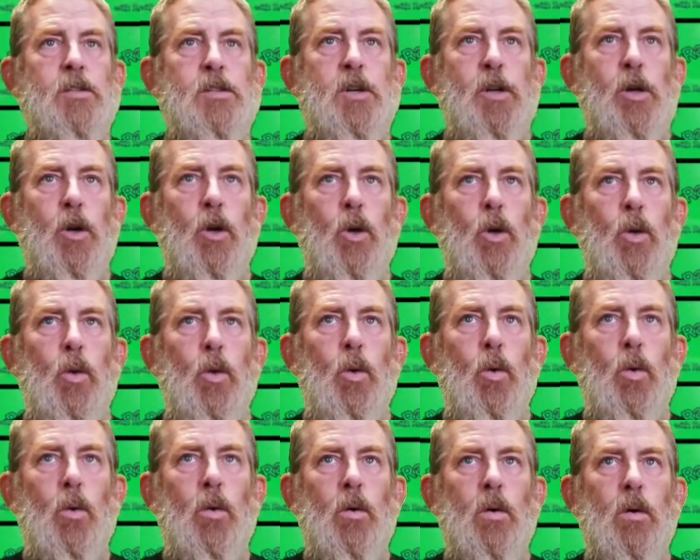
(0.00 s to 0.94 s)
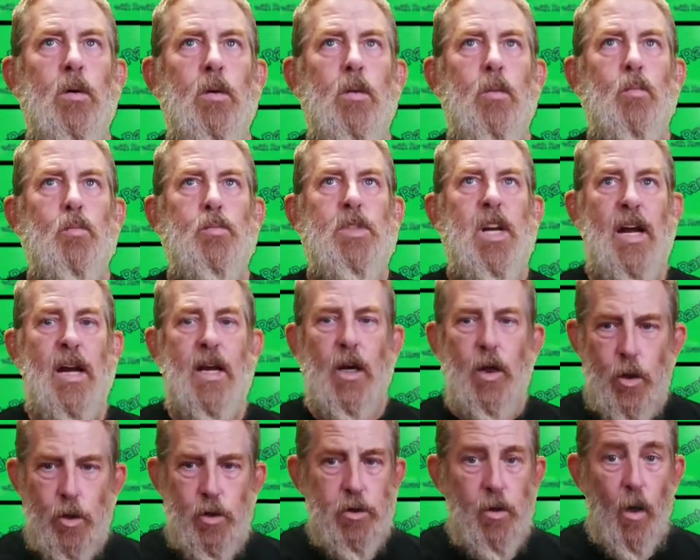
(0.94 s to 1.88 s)
to take
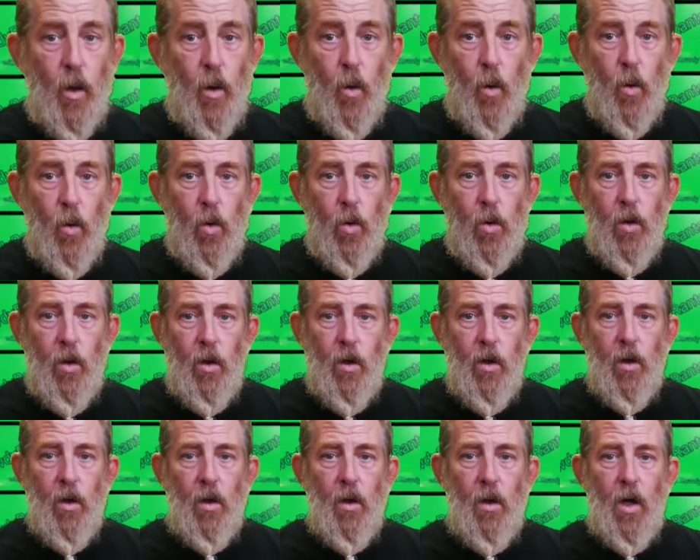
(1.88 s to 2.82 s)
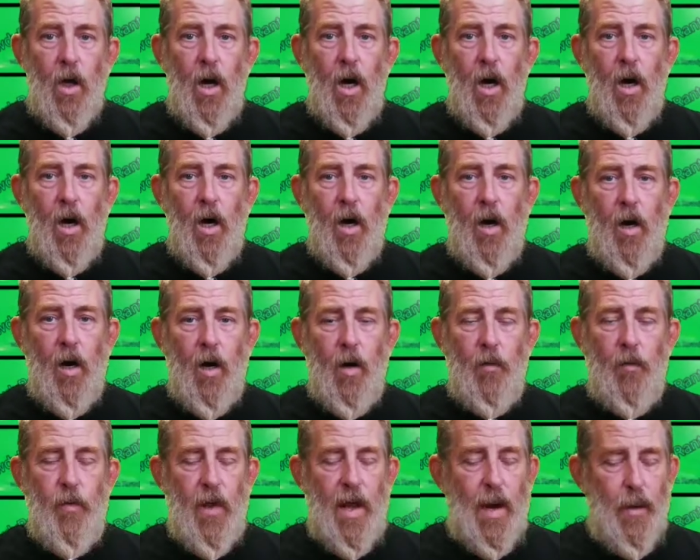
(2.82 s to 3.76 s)
control
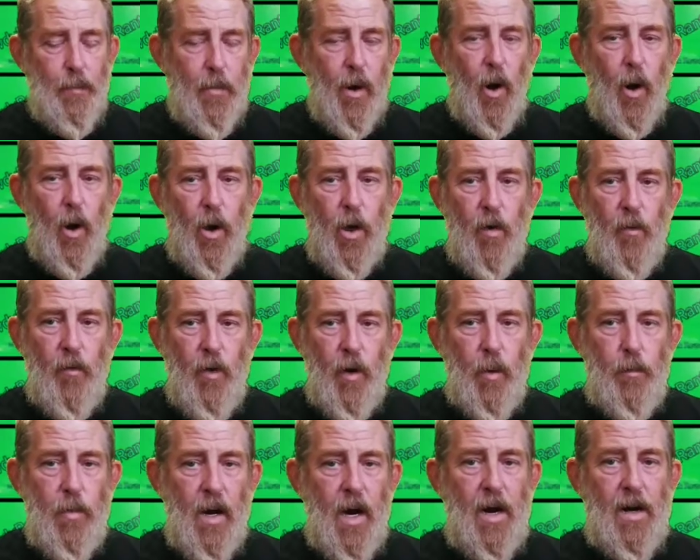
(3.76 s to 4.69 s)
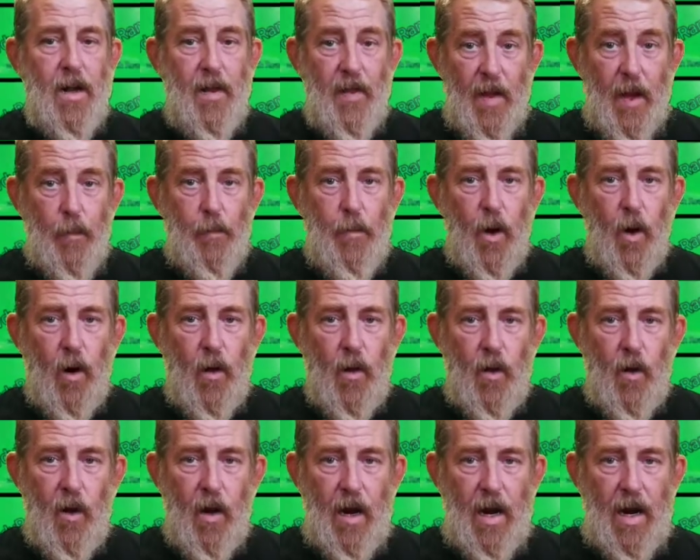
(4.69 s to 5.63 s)
of that part of their body and that part of
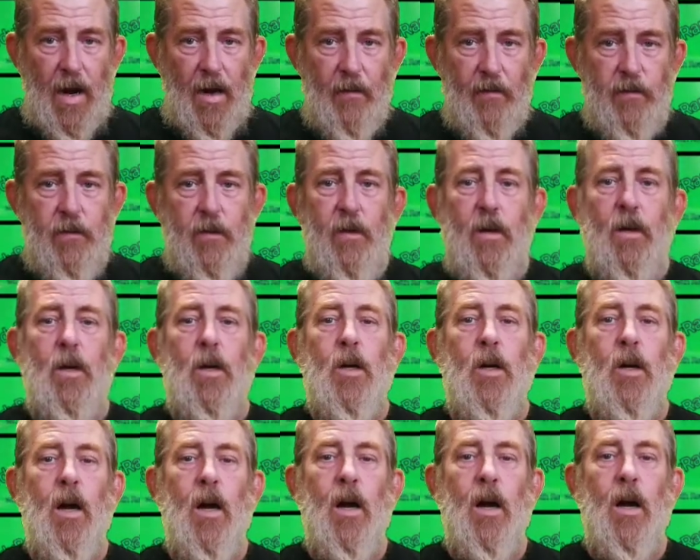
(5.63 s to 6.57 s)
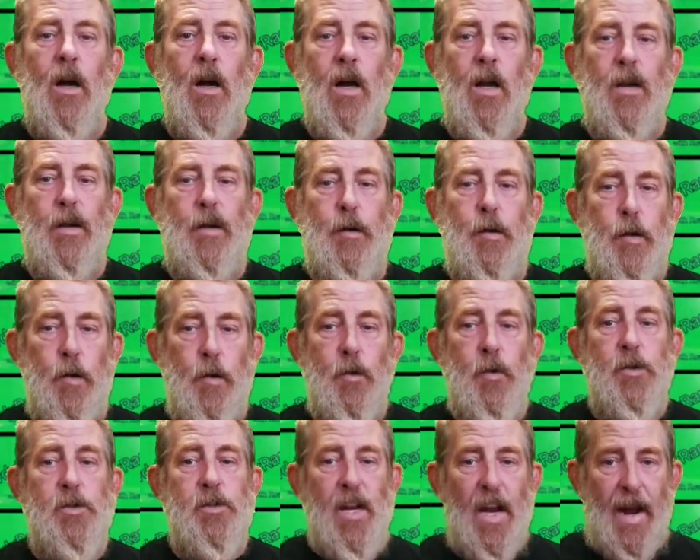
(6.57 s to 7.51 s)
their life, and to
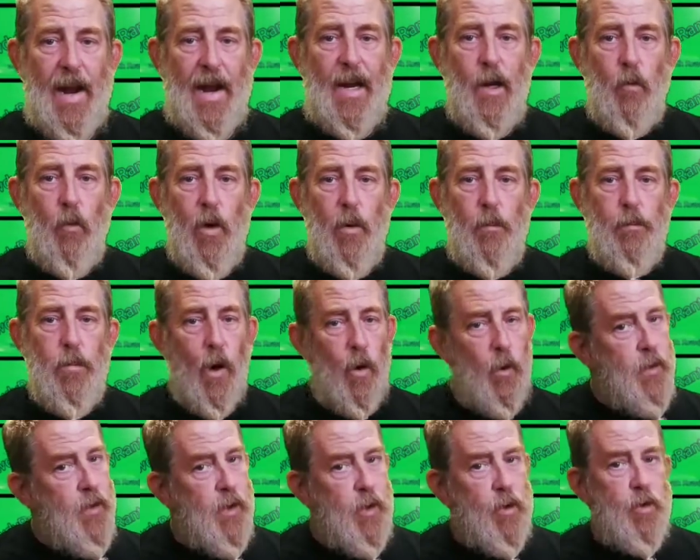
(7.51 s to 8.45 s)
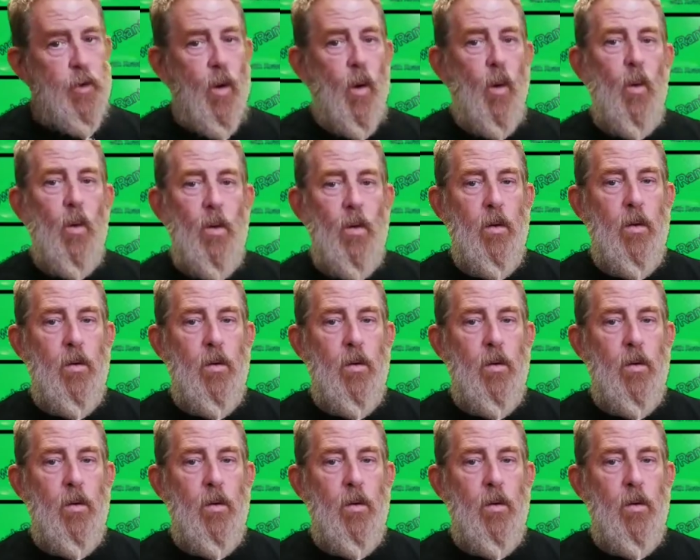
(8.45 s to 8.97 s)
use adequate birth control,